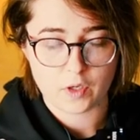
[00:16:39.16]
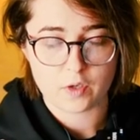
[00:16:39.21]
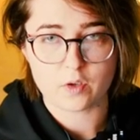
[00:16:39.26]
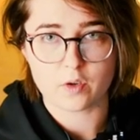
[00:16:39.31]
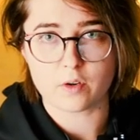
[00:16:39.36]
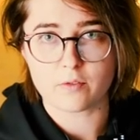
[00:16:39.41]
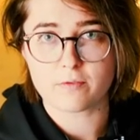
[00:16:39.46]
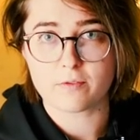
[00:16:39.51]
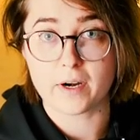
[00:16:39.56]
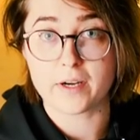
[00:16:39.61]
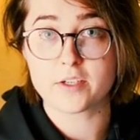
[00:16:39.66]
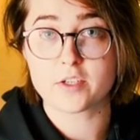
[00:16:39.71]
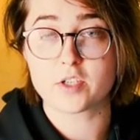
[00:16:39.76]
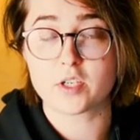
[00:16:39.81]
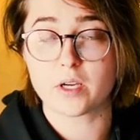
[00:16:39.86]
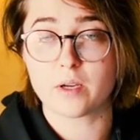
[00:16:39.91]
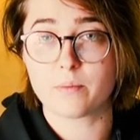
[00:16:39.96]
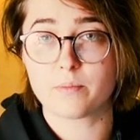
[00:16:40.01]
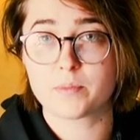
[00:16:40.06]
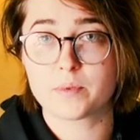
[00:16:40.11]
your
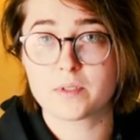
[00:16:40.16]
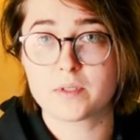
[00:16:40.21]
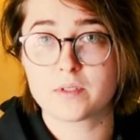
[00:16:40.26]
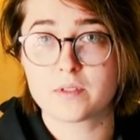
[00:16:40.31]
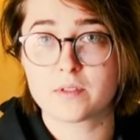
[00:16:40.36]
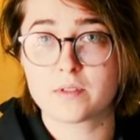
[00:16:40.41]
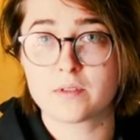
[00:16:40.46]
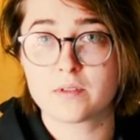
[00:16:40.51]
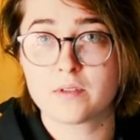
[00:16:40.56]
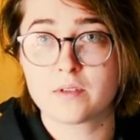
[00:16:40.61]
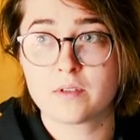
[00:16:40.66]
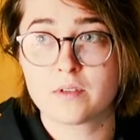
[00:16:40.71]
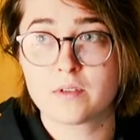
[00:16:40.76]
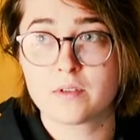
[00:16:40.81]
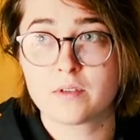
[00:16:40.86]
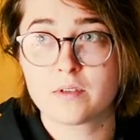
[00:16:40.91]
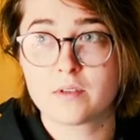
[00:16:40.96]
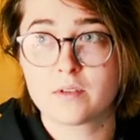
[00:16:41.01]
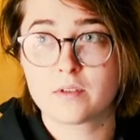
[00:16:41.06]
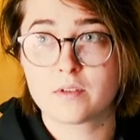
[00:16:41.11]
friendships,
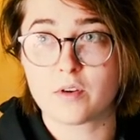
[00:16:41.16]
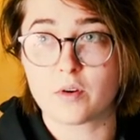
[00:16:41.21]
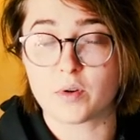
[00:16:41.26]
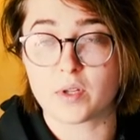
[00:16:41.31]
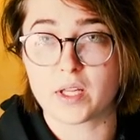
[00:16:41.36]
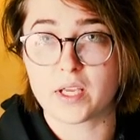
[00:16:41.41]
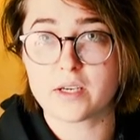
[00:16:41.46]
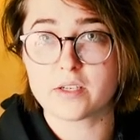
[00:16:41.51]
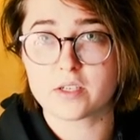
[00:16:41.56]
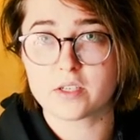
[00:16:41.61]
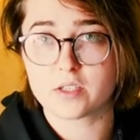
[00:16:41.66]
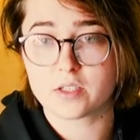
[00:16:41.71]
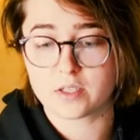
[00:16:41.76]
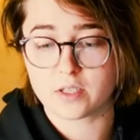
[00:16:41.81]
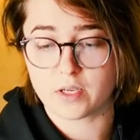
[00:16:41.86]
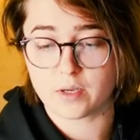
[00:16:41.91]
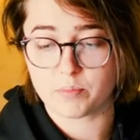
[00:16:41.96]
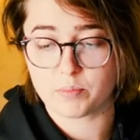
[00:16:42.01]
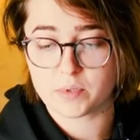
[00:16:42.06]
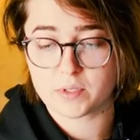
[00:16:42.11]
your
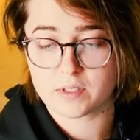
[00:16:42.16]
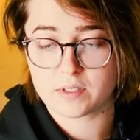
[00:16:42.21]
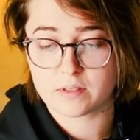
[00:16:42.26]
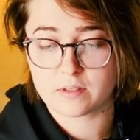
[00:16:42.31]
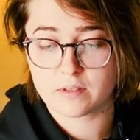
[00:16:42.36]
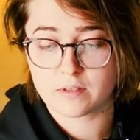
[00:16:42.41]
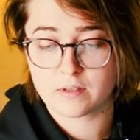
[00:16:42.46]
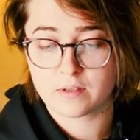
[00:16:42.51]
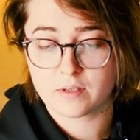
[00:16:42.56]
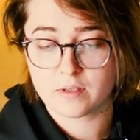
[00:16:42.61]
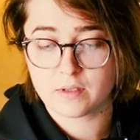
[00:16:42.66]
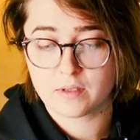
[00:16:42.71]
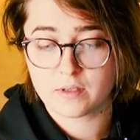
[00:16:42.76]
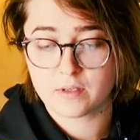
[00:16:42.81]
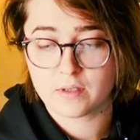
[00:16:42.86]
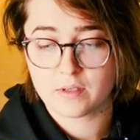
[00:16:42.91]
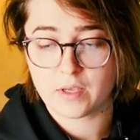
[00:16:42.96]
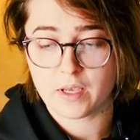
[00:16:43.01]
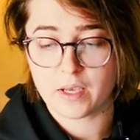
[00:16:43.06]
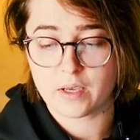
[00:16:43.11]
relationships,
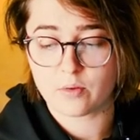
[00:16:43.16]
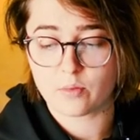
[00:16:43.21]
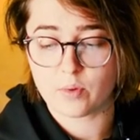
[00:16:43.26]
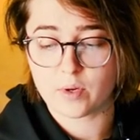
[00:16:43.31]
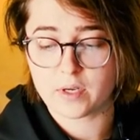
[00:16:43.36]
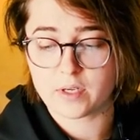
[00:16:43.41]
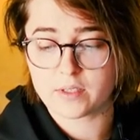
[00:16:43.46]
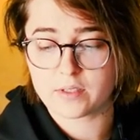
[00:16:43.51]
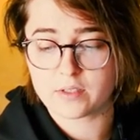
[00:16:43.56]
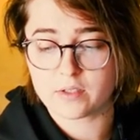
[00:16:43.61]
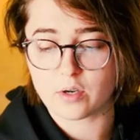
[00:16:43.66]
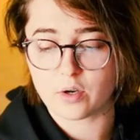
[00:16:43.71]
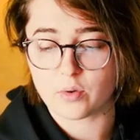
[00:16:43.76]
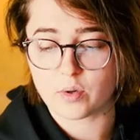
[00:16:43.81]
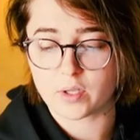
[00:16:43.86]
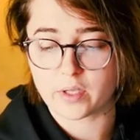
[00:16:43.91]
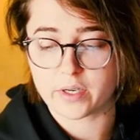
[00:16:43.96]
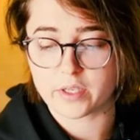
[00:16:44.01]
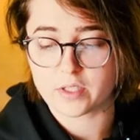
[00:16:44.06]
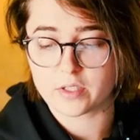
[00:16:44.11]
and what is your
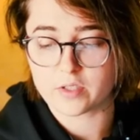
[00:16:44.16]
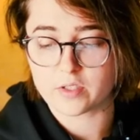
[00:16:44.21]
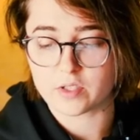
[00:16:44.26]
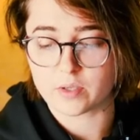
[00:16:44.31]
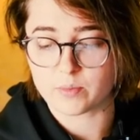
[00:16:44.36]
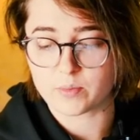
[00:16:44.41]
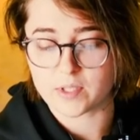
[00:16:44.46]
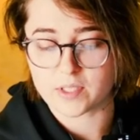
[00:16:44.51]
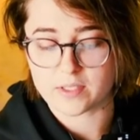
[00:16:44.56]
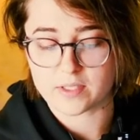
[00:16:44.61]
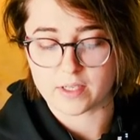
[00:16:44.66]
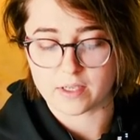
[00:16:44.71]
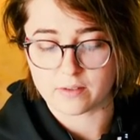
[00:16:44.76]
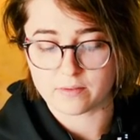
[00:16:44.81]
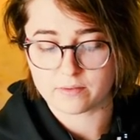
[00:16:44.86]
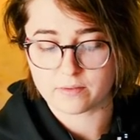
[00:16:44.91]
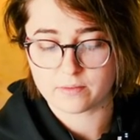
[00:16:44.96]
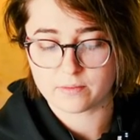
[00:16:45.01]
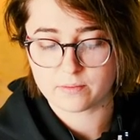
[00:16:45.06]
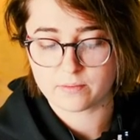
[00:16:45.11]
relationship to self?